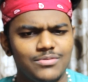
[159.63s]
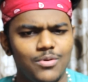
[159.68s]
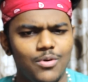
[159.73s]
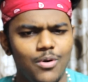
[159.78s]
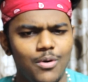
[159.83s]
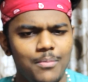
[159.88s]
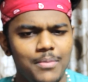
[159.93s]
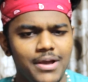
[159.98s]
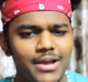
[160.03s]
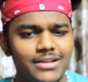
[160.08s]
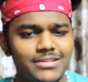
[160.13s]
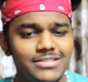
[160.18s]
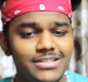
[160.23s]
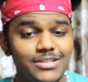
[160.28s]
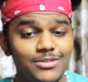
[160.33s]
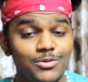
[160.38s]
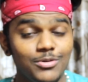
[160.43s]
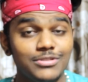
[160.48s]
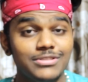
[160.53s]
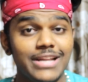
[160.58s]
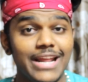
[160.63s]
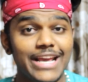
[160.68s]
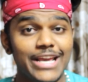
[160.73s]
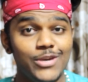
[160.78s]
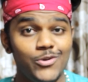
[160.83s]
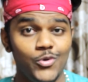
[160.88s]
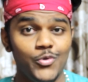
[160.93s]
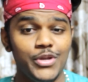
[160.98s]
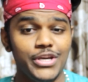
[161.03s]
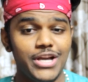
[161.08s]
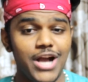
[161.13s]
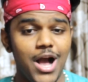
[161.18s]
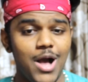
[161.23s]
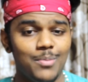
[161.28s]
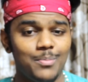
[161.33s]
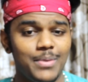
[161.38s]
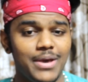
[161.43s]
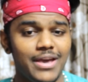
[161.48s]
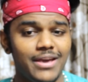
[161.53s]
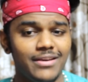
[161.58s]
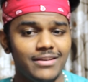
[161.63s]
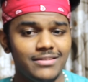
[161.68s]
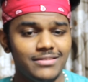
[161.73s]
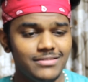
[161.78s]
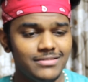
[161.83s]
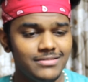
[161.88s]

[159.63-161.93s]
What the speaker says: Oh my gosh, she looks like a unicorn, man.